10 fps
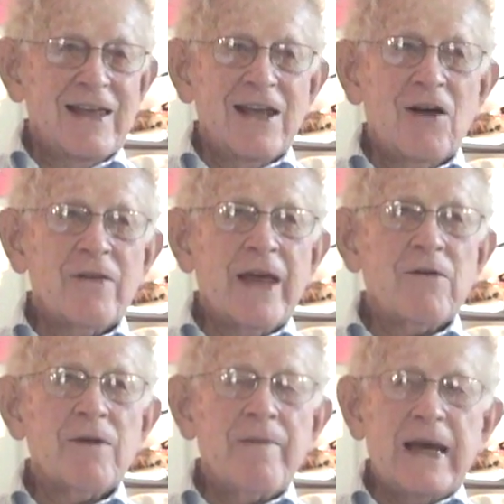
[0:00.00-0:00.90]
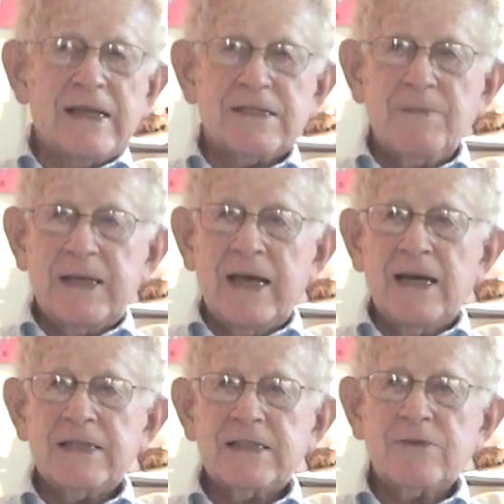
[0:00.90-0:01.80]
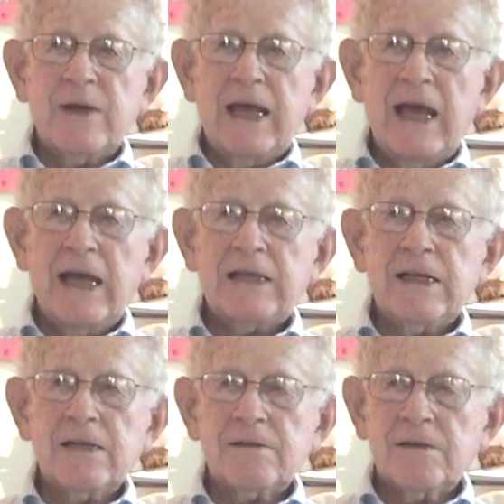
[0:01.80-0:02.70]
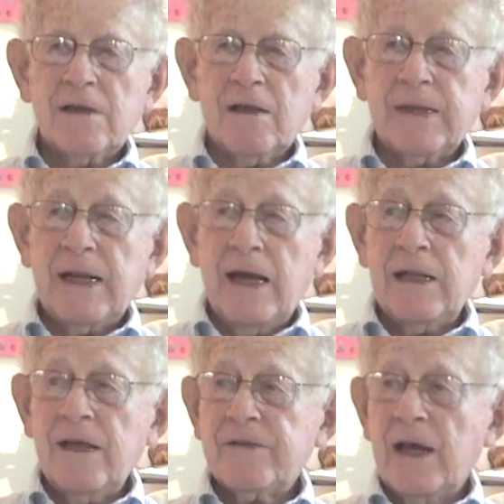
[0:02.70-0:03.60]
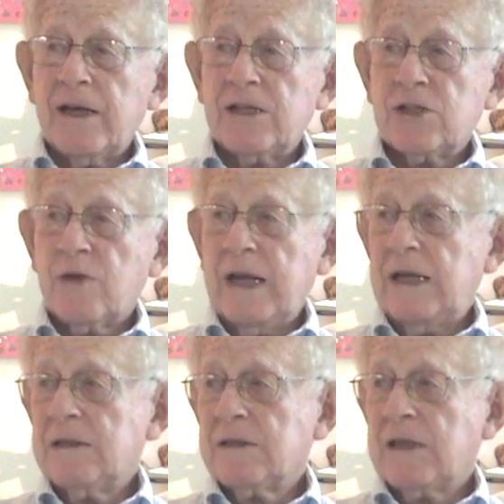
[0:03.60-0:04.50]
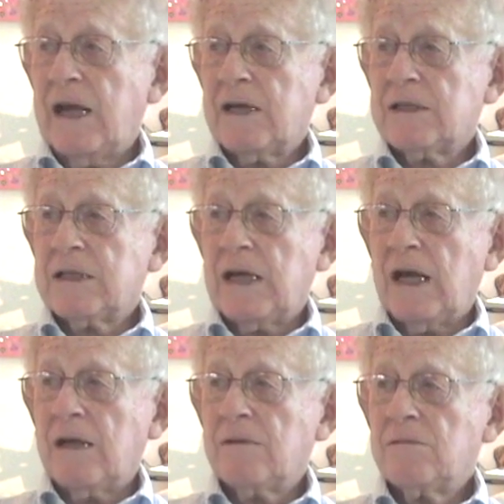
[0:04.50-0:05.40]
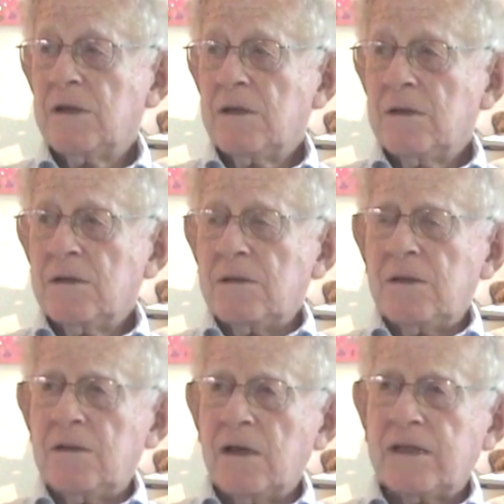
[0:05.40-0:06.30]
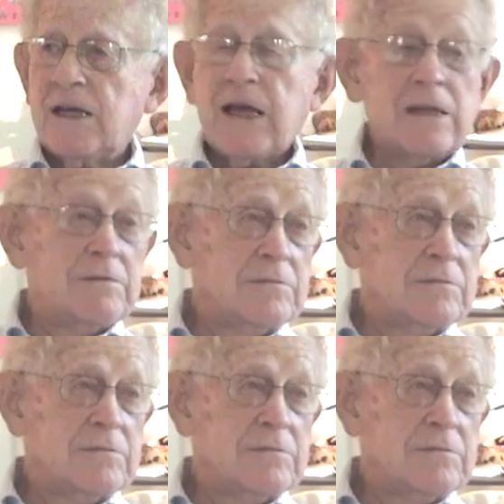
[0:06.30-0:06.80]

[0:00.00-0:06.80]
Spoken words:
You know, they were mixed because we had, I mean, I lived on a street that I think